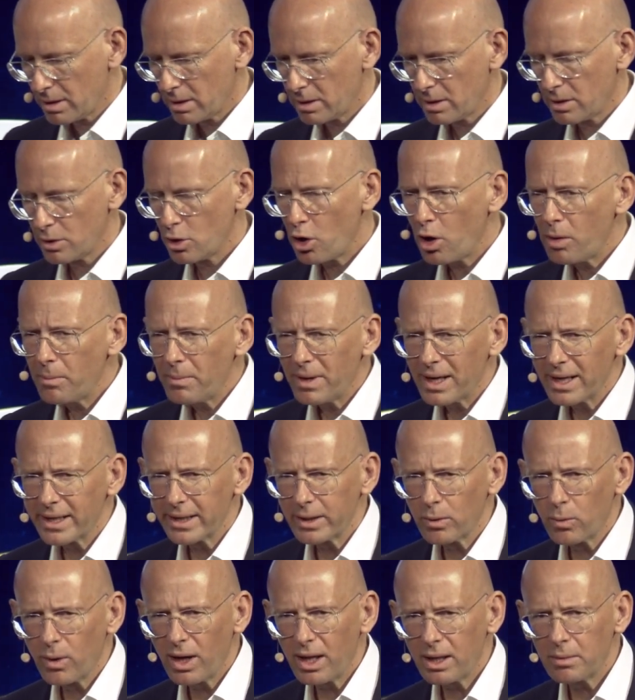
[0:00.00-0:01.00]
Normally,
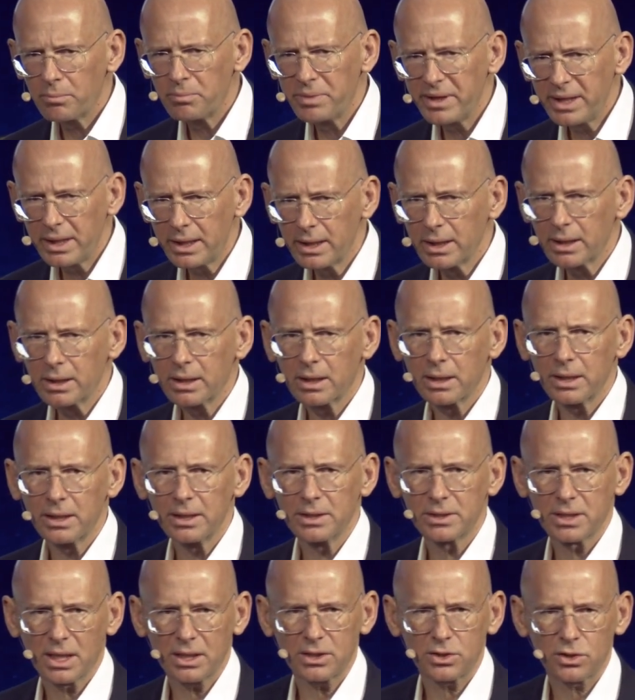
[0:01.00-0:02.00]
well-being
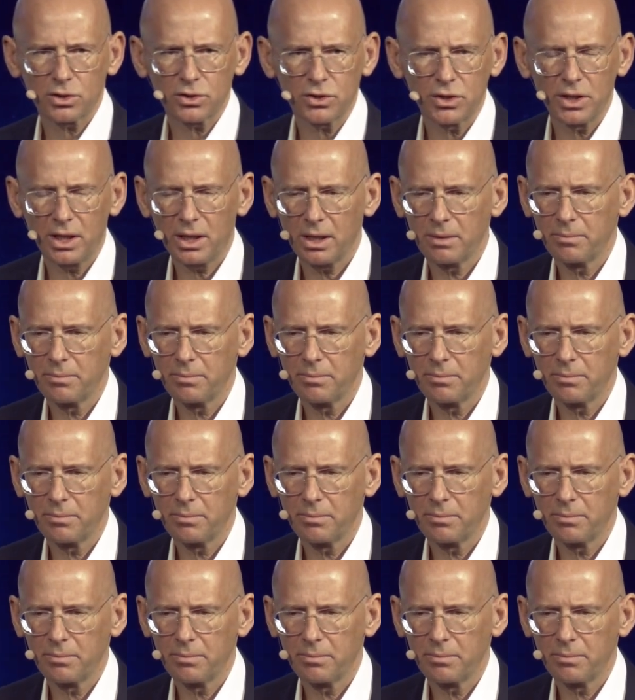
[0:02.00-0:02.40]
is associated